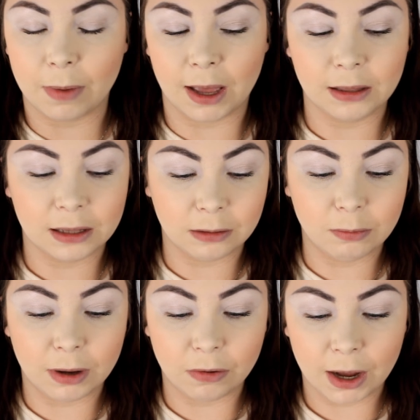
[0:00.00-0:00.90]
my little
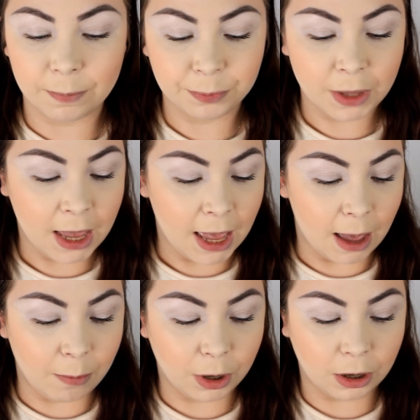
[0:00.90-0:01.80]
mirror.
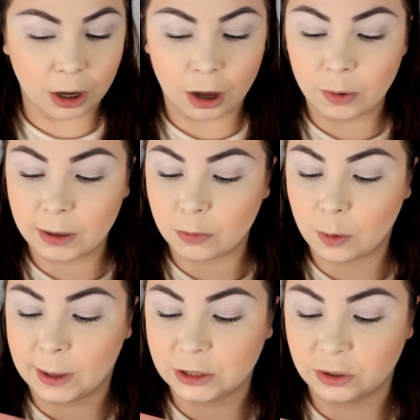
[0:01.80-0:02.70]
I'm gonna go in
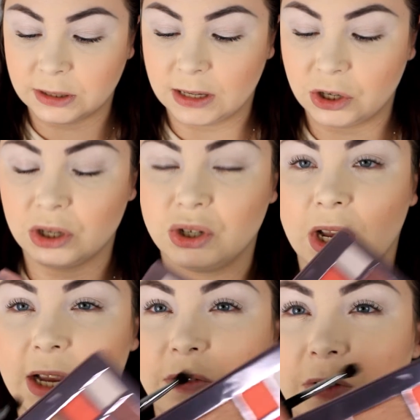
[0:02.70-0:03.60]
with my transition
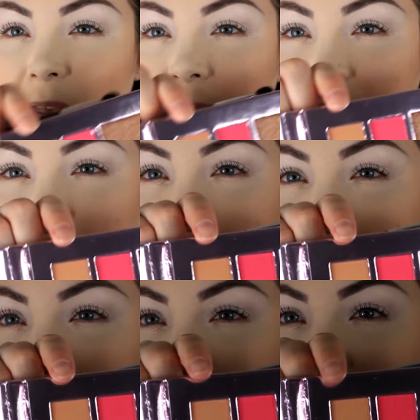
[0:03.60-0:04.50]
shade first. I'm
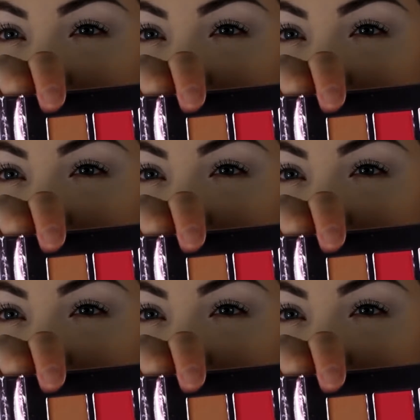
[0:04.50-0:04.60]
just gonna